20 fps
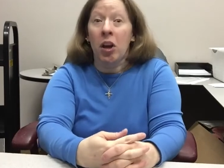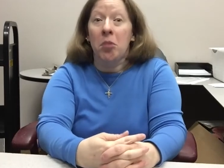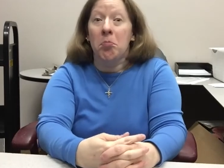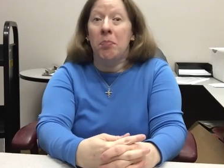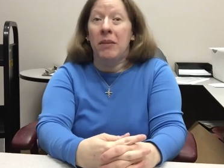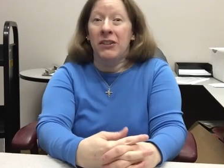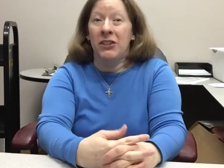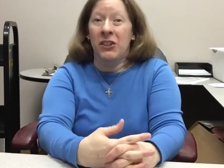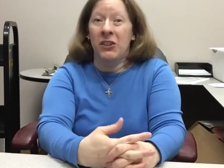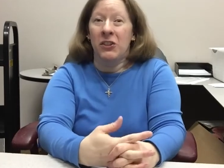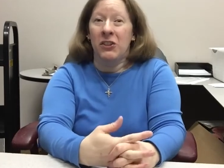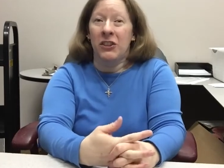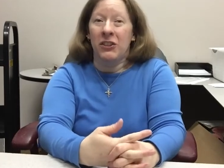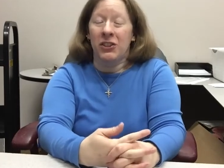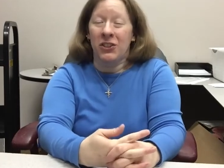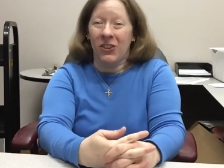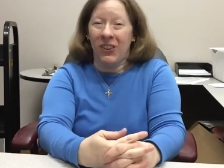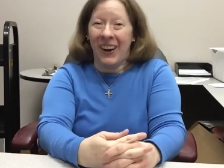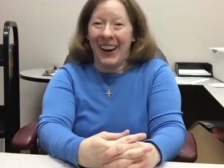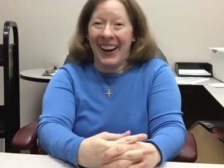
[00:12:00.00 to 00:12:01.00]
But you should
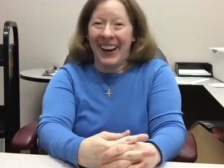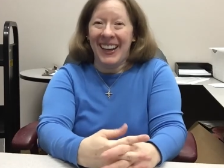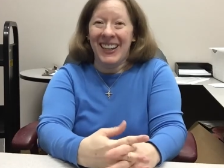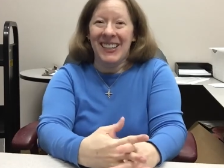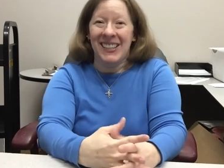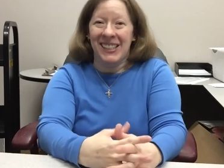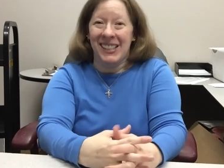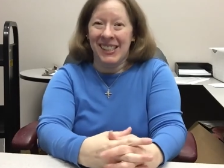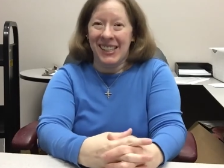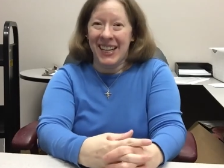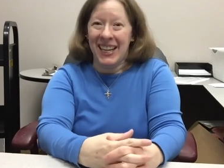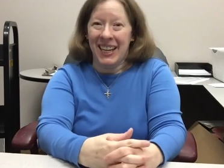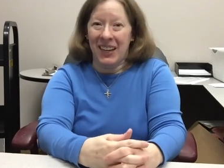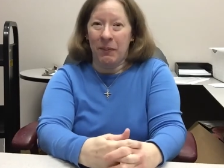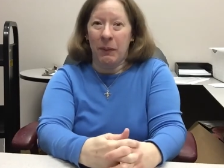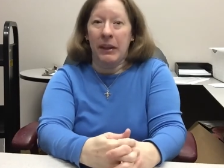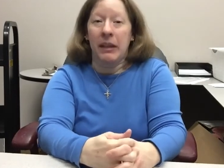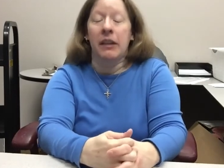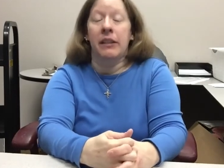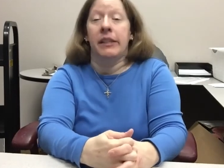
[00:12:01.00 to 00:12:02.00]
try it and see,
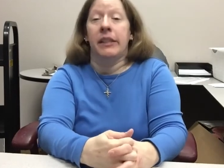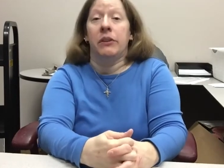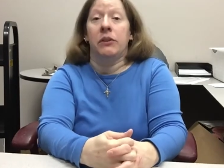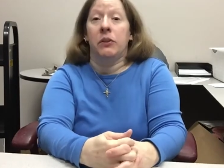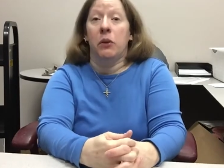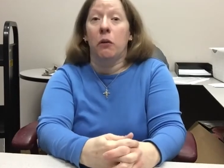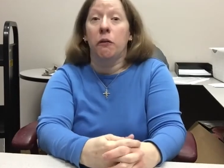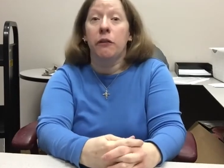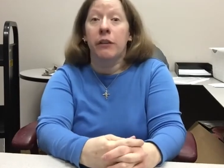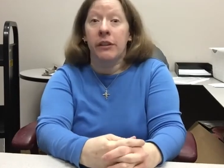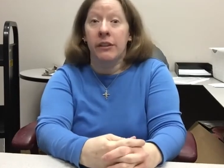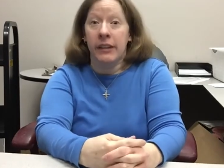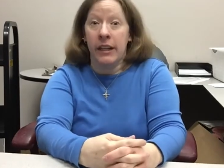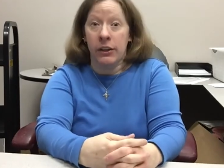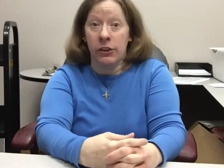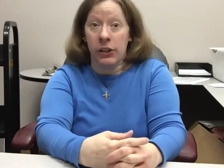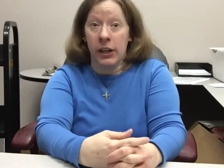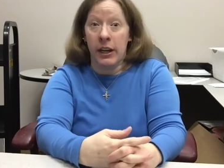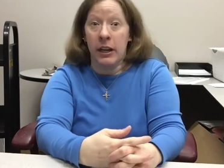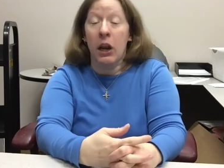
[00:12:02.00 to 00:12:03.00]
because the surface
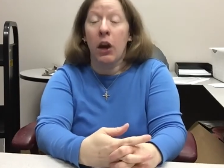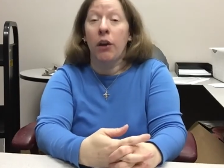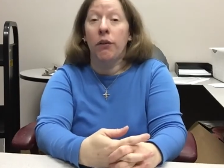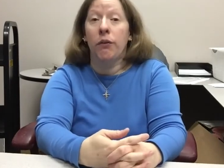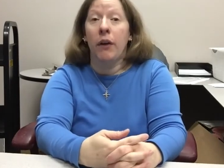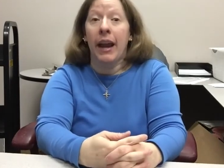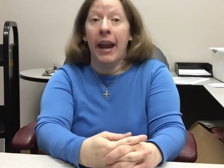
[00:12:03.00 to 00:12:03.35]
tension of